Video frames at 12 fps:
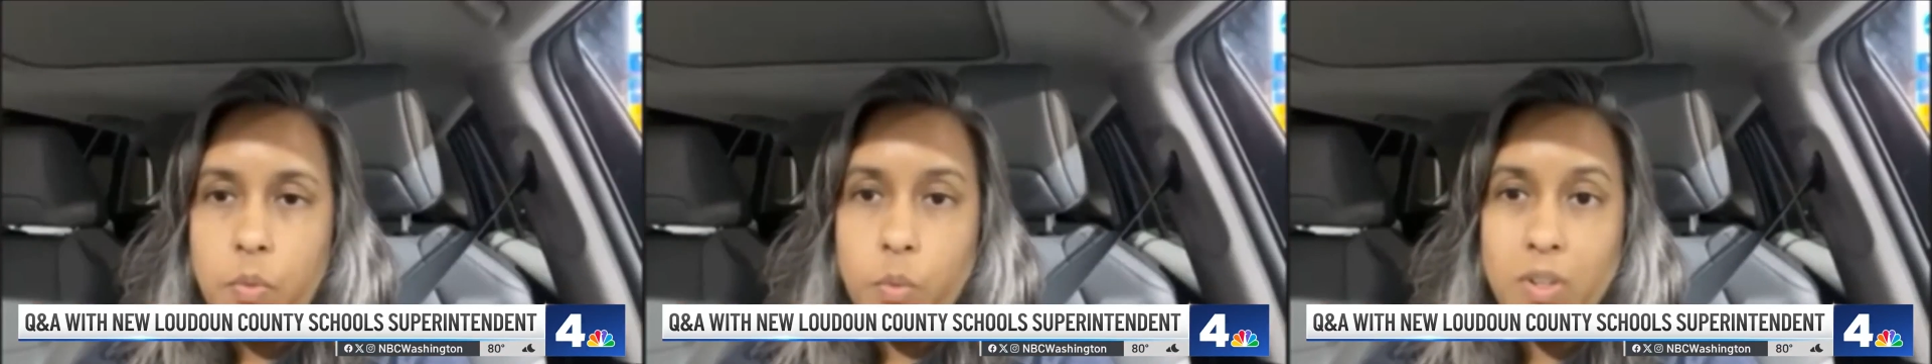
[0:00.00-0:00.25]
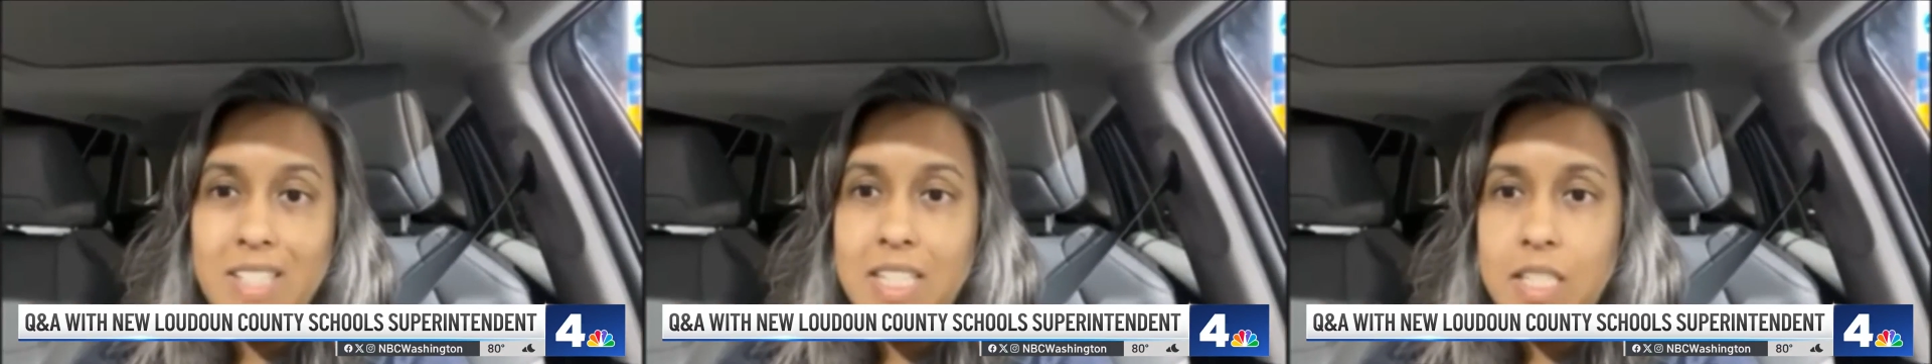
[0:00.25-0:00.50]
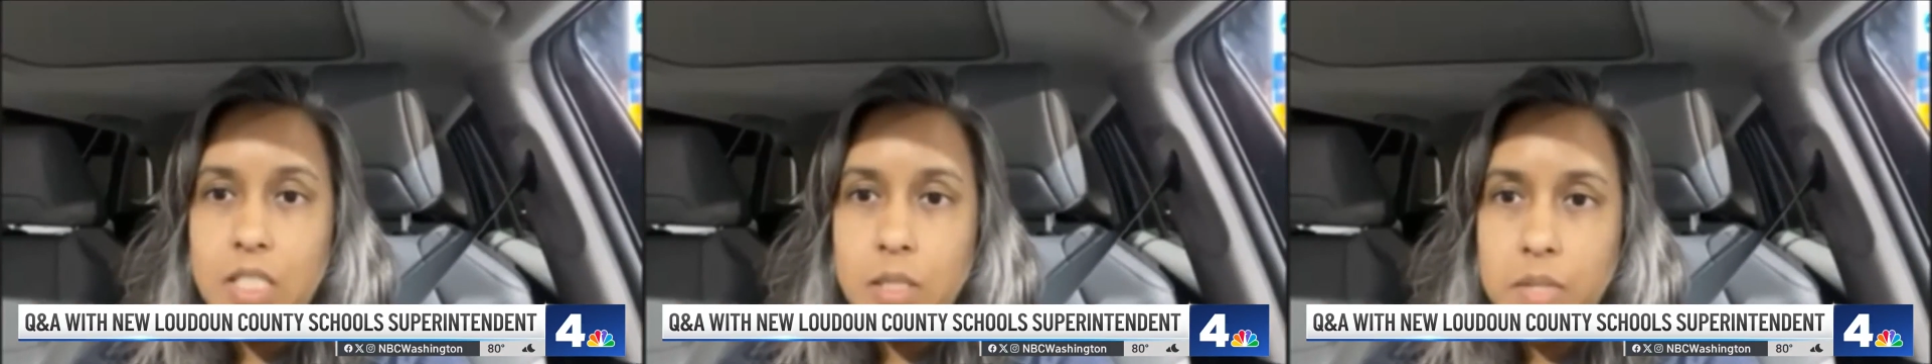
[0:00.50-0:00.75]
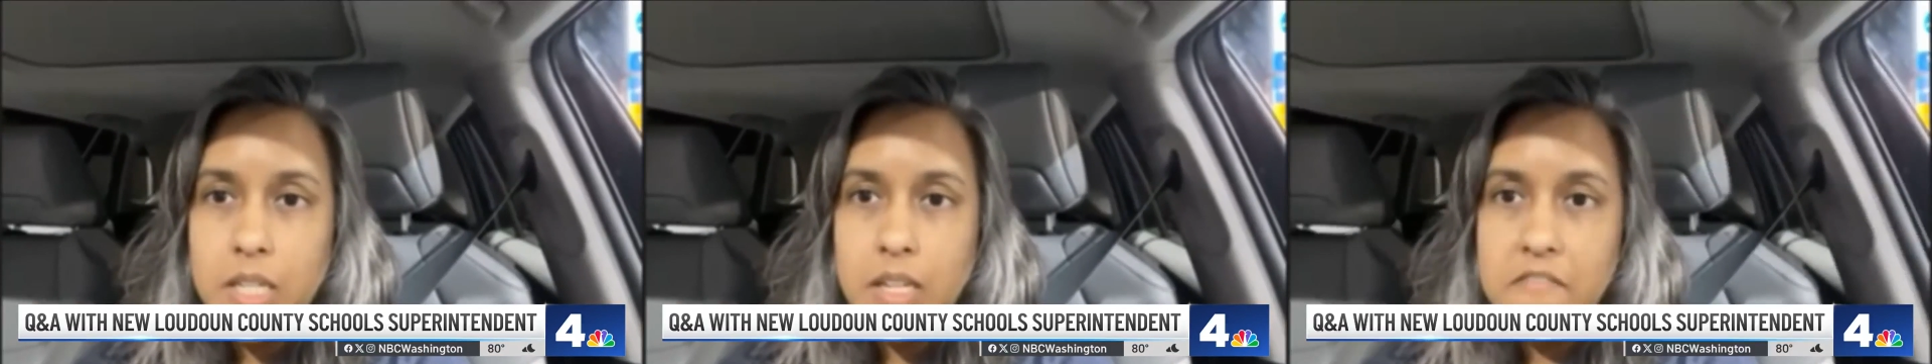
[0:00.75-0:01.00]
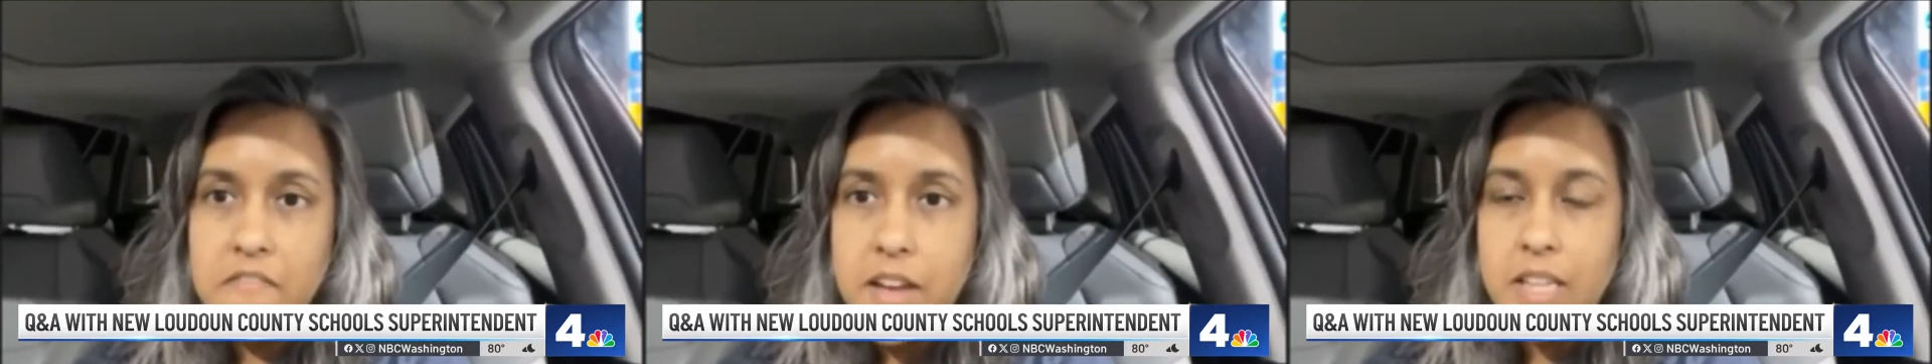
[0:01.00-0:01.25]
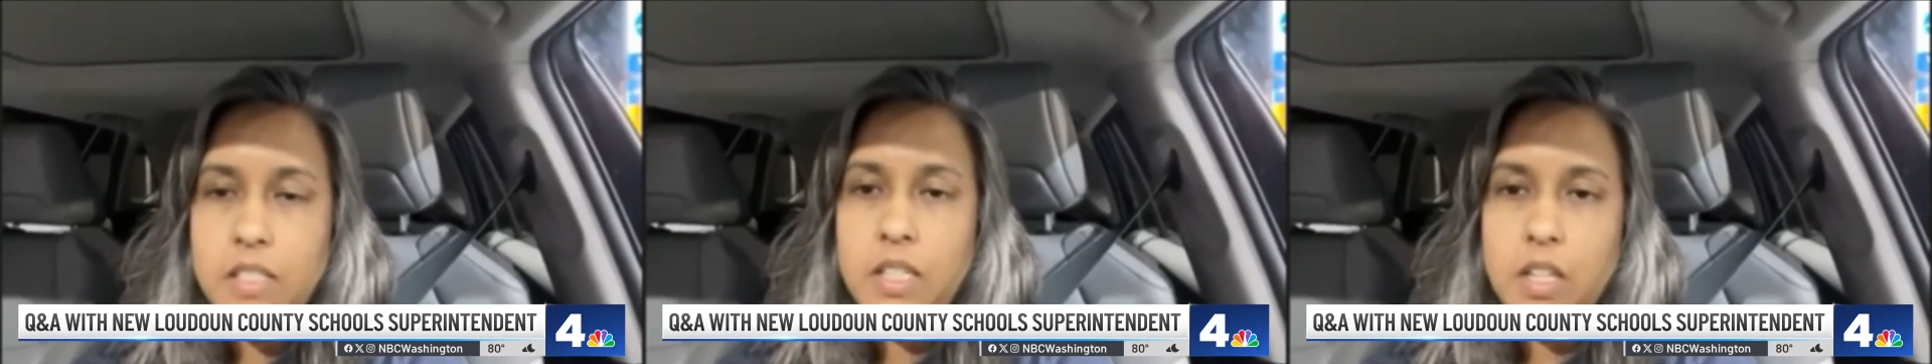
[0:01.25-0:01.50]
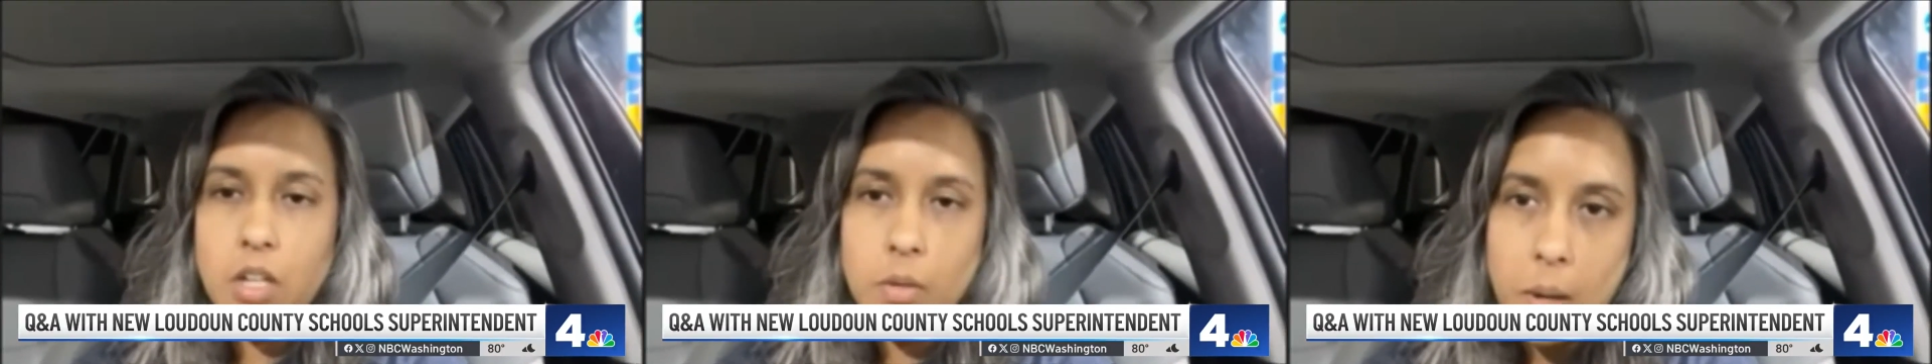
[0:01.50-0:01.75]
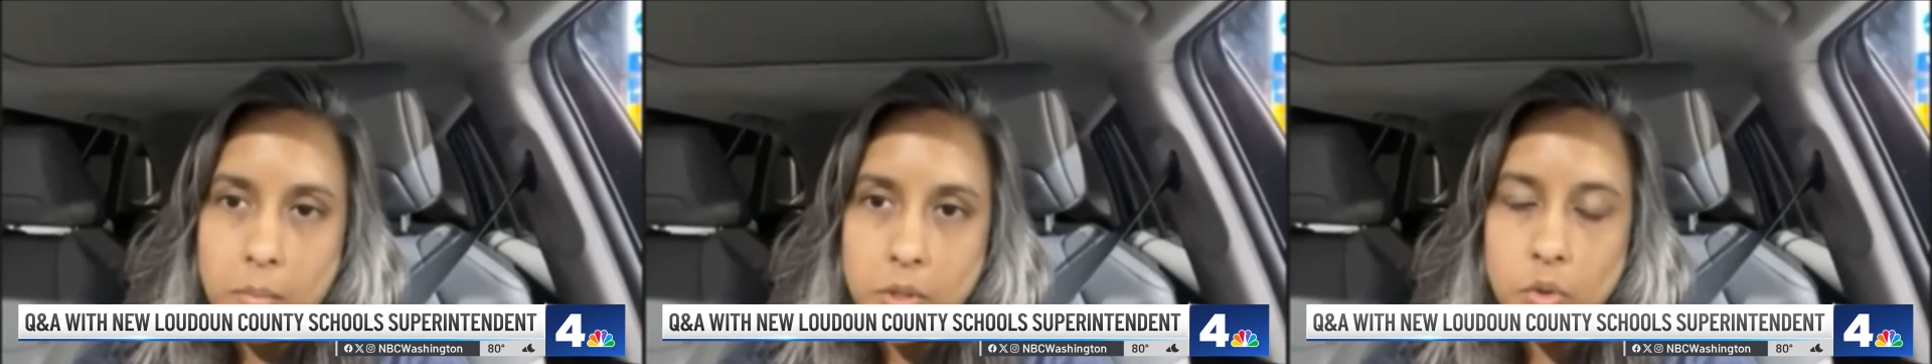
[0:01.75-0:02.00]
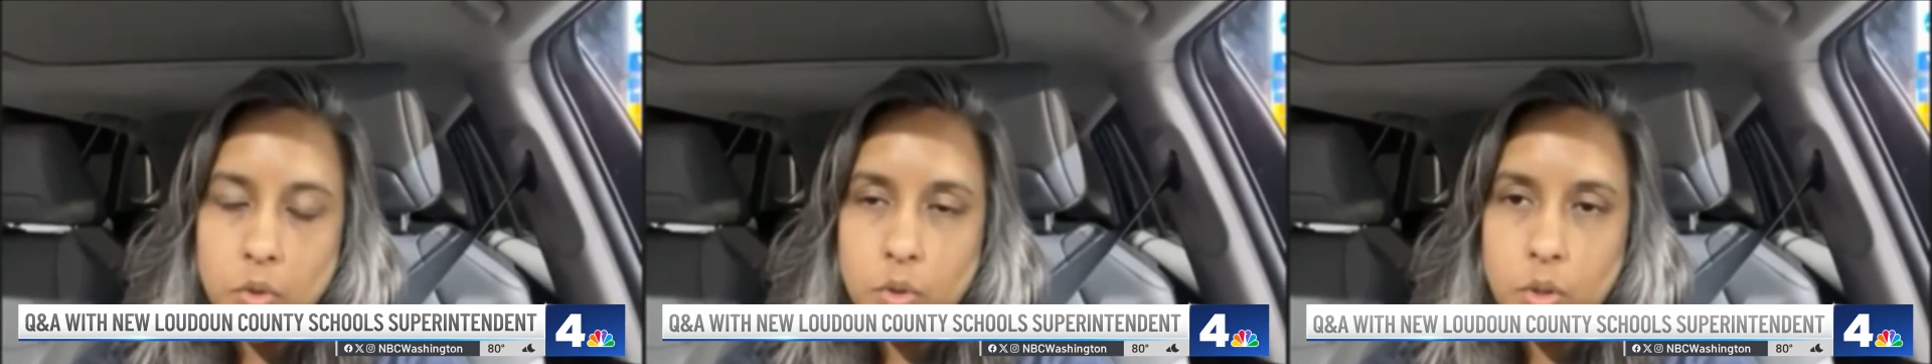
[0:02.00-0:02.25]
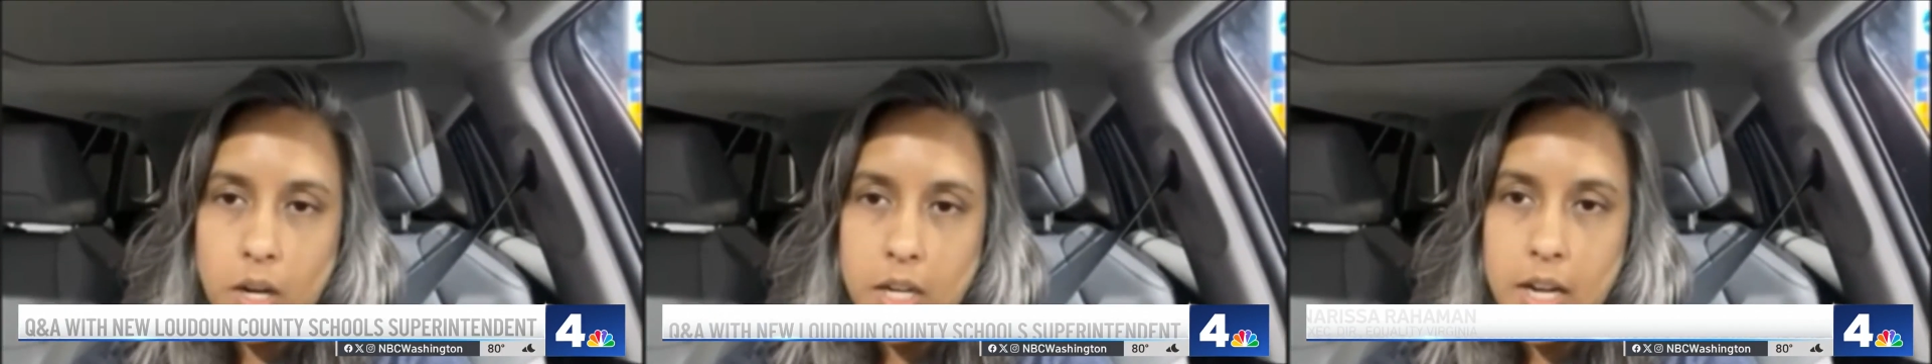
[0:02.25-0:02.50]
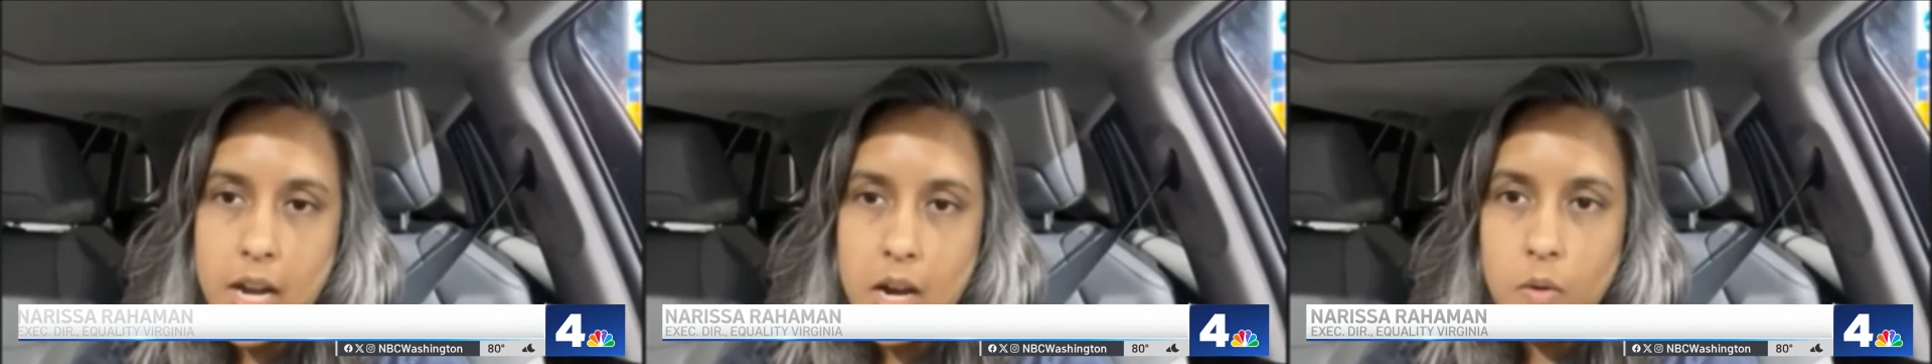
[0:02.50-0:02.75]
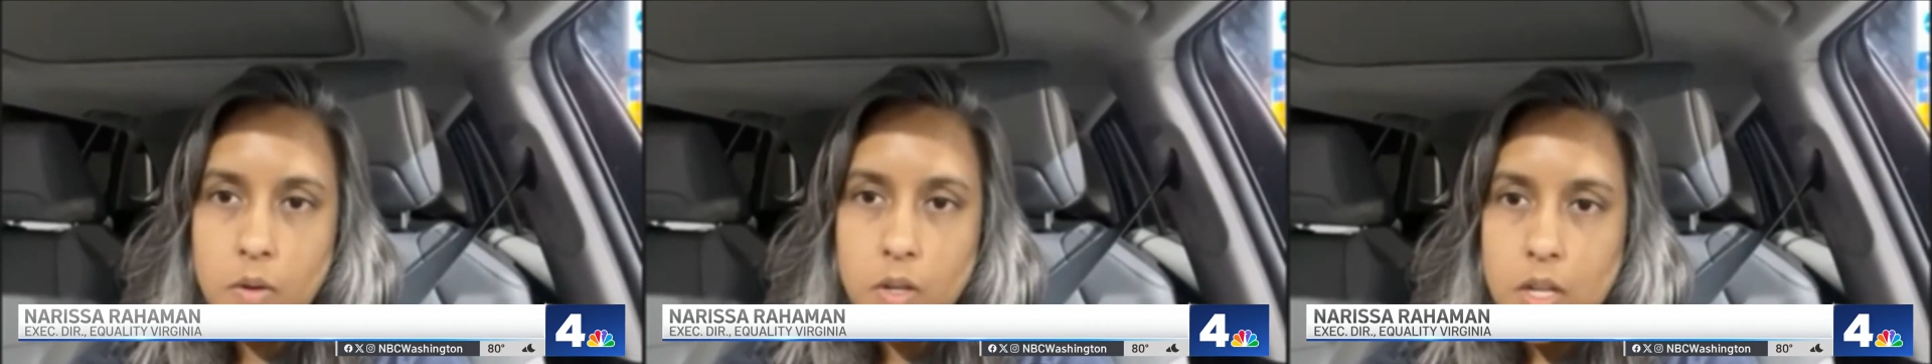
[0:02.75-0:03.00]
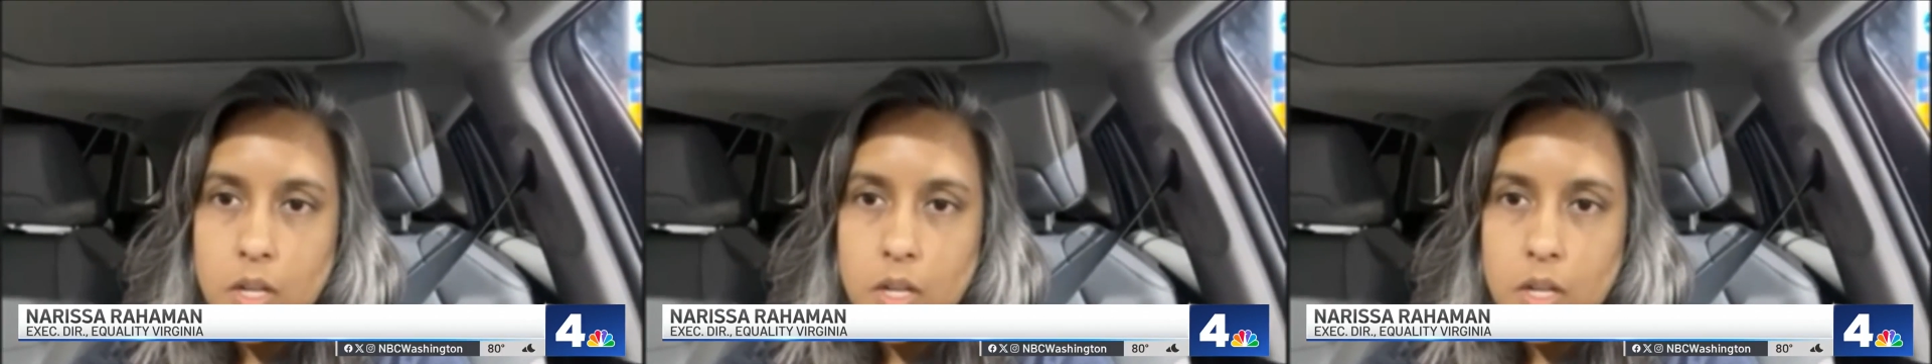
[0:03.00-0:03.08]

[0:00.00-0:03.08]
And we really need to be investing in our public schools right now,